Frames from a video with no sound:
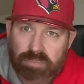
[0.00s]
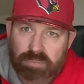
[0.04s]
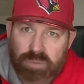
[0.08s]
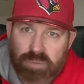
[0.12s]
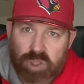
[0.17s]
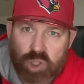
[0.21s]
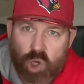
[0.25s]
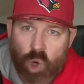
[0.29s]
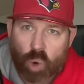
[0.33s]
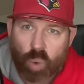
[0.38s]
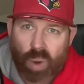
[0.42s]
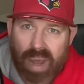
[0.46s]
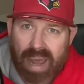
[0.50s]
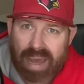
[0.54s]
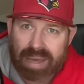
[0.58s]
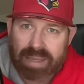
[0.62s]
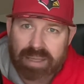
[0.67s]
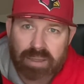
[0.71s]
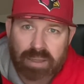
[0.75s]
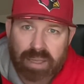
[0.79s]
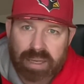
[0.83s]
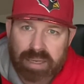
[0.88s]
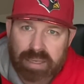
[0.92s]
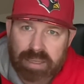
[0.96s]

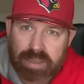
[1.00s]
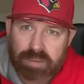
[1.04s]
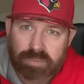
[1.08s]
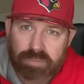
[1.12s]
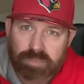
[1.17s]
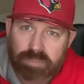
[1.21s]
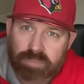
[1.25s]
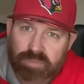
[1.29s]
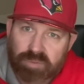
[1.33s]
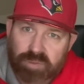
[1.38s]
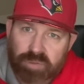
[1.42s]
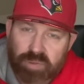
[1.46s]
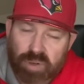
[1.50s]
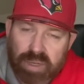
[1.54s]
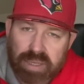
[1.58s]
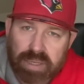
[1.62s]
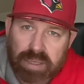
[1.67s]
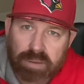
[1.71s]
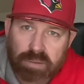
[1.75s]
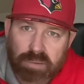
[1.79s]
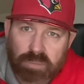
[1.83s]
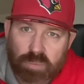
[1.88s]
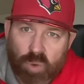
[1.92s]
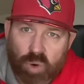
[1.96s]
coagulated
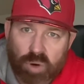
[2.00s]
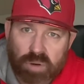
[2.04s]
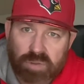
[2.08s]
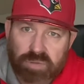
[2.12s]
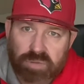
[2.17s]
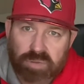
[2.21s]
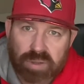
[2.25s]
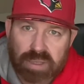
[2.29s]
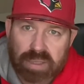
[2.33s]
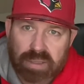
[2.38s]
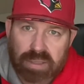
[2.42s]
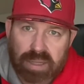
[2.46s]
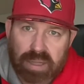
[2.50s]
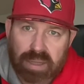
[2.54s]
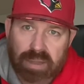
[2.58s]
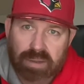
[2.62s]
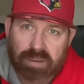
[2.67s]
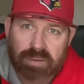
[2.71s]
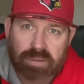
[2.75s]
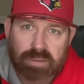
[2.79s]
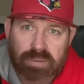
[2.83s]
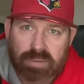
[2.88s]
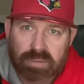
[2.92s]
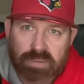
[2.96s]
freaking morphine that
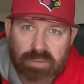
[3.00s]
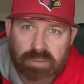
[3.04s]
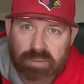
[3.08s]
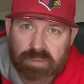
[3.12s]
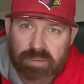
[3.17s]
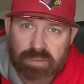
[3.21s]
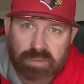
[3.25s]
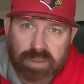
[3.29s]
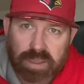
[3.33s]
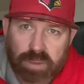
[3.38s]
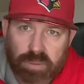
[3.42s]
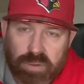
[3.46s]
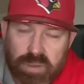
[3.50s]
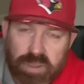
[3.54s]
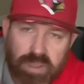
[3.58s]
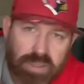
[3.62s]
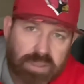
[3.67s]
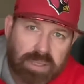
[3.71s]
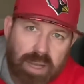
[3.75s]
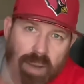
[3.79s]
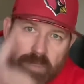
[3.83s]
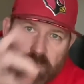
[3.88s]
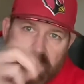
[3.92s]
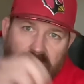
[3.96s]
they were
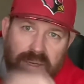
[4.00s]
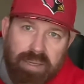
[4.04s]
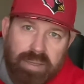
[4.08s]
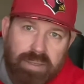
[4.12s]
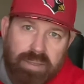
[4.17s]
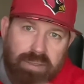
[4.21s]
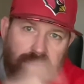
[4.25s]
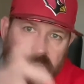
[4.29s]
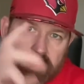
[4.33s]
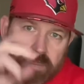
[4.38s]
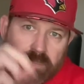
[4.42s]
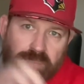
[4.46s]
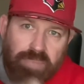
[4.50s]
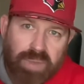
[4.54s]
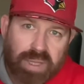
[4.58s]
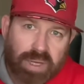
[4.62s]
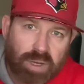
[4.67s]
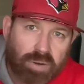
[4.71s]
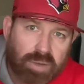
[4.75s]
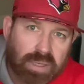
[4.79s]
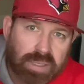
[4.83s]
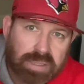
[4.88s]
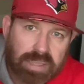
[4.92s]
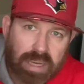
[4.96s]
just dumping into him, you
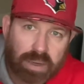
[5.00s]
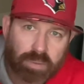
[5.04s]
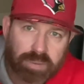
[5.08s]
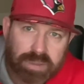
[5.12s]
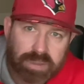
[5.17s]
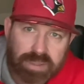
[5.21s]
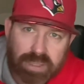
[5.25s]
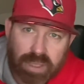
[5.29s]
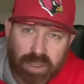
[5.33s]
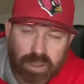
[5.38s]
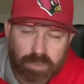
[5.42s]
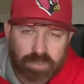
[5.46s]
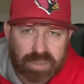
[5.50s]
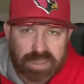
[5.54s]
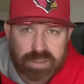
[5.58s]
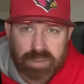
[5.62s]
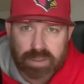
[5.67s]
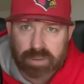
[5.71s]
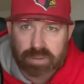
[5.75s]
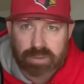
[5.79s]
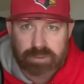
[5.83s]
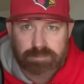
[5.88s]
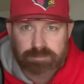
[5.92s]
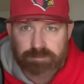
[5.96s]
know, because I would tell him,
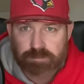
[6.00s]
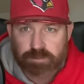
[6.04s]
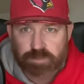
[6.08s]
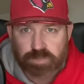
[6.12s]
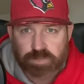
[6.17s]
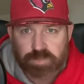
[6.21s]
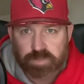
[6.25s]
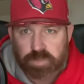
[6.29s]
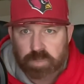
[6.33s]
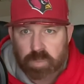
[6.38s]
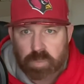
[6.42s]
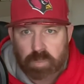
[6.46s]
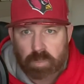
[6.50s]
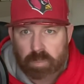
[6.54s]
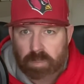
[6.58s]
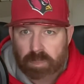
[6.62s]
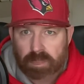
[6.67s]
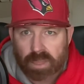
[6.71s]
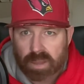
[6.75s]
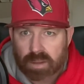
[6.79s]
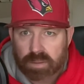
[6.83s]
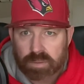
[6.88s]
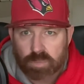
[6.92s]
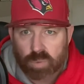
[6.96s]
listen,
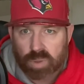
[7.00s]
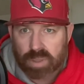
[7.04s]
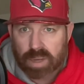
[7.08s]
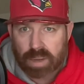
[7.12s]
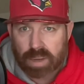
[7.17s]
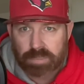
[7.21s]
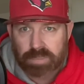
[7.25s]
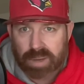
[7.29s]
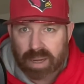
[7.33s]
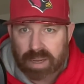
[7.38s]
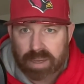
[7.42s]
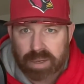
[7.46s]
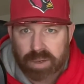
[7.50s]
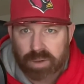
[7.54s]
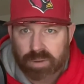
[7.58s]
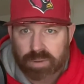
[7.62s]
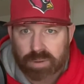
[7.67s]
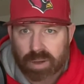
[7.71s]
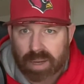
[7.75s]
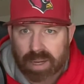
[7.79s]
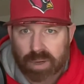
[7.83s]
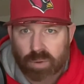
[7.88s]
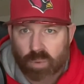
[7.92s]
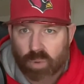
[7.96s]
when I'm not here,
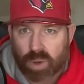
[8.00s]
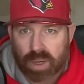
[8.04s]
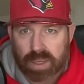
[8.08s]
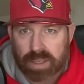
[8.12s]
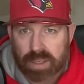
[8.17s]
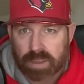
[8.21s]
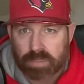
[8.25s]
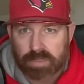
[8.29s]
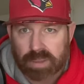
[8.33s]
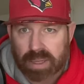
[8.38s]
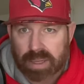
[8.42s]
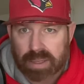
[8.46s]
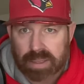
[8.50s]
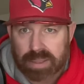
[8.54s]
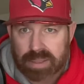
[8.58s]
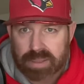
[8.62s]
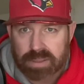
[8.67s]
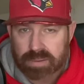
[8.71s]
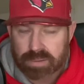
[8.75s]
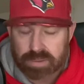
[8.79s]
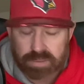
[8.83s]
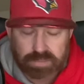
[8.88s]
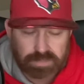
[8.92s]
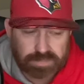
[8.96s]
don't, I don't want him that.
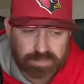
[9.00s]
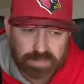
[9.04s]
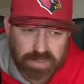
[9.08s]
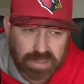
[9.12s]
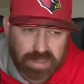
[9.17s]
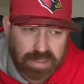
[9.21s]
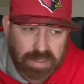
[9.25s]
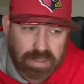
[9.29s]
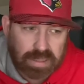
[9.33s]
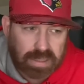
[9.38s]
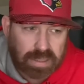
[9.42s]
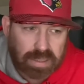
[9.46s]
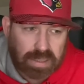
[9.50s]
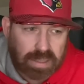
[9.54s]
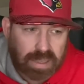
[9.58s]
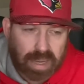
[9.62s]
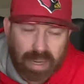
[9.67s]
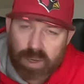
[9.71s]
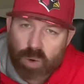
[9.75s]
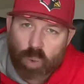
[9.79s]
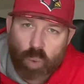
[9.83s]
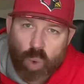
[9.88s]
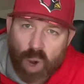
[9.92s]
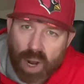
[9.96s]
He's,
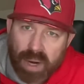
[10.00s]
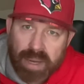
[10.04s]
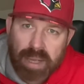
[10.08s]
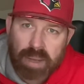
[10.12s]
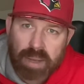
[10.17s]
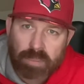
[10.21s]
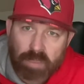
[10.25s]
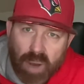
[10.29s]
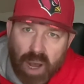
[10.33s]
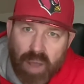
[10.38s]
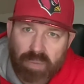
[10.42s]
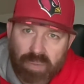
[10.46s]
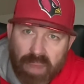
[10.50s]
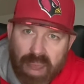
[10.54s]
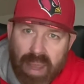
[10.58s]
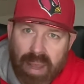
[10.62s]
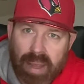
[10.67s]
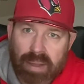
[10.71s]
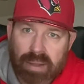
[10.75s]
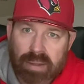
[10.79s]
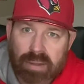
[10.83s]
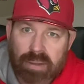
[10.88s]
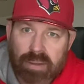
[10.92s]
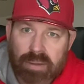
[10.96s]
I don't want him on
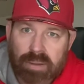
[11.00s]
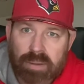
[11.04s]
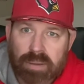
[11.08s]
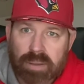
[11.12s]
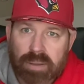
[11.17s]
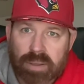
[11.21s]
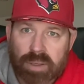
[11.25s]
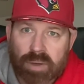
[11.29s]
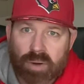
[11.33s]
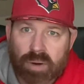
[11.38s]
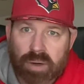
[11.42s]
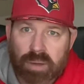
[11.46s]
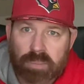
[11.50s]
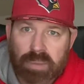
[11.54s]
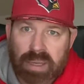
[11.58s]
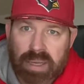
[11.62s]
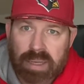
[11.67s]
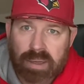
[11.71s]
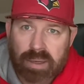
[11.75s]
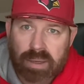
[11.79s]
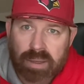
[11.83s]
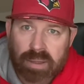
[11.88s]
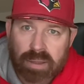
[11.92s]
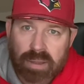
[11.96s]
that. You know what I
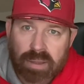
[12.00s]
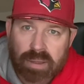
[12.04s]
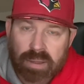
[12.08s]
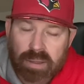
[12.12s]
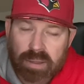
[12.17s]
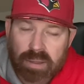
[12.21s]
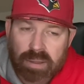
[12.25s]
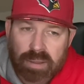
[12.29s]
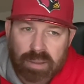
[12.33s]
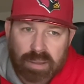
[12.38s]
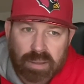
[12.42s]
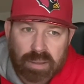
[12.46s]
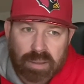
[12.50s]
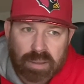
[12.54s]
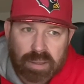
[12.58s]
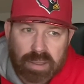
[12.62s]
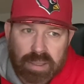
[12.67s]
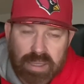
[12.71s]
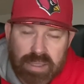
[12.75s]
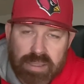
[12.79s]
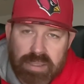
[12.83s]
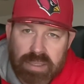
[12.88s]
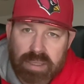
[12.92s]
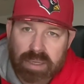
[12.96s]
mean?
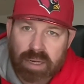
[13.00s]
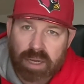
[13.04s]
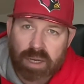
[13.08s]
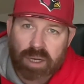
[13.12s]
He's in a